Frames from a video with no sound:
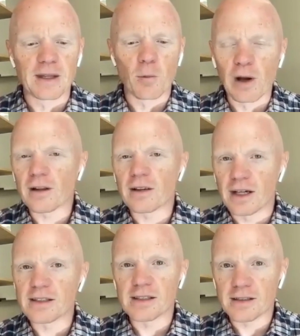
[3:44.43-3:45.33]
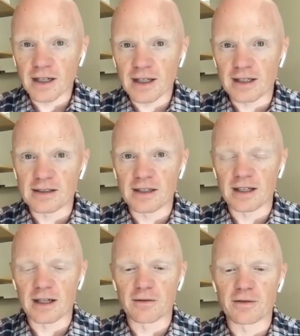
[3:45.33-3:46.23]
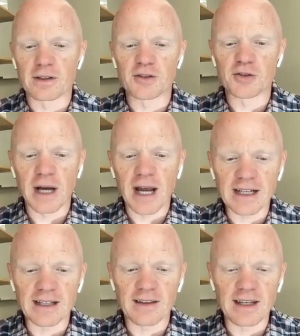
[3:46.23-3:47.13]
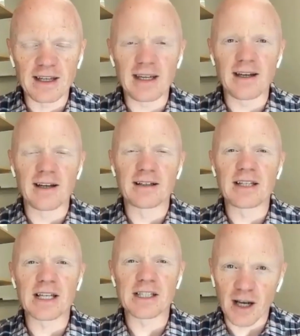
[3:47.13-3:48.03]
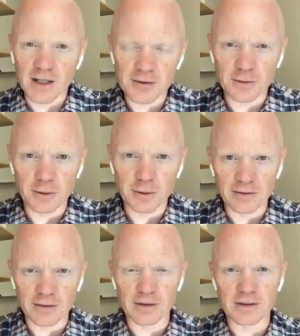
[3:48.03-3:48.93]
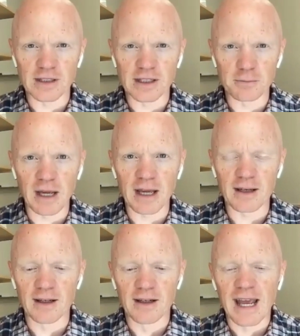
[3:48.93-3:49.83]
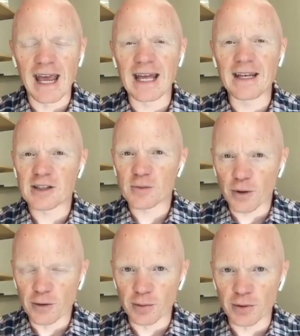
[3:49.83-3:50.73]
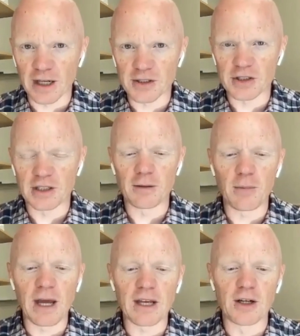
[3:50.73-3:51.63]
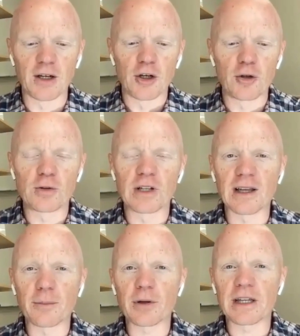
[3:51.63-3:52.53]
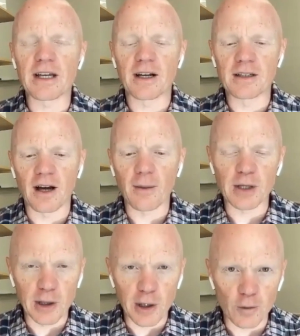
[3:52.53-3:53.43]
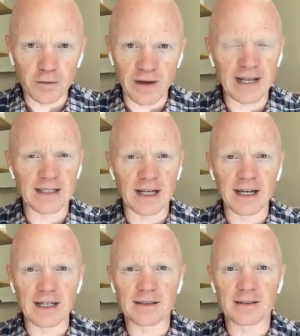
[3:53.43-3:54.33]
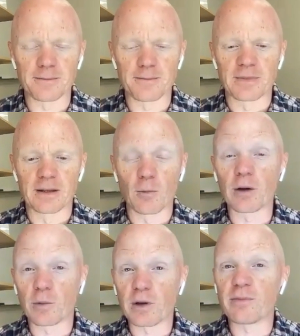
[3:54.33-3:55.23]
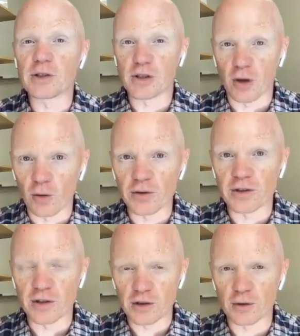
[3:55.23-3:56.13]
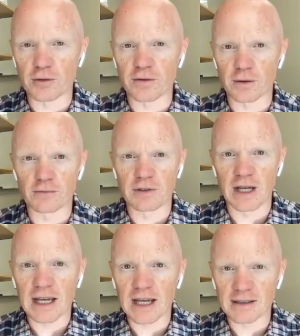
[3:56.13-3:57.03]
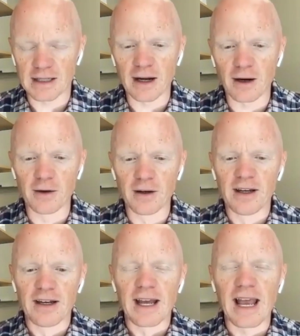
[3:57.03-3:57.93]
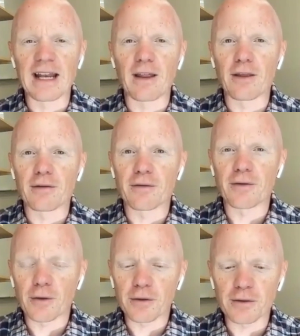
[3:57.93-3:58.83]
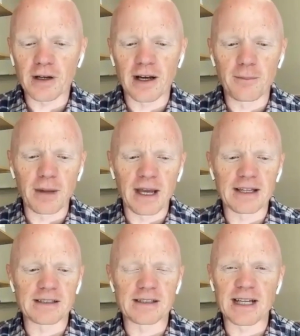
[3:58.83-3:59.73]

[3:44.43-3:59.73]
well-done studies that have tracked the testosterone levels in men and sperm production in men who deliberately adopt low-fat diets, what we've been told to do for decades now. And the further a man's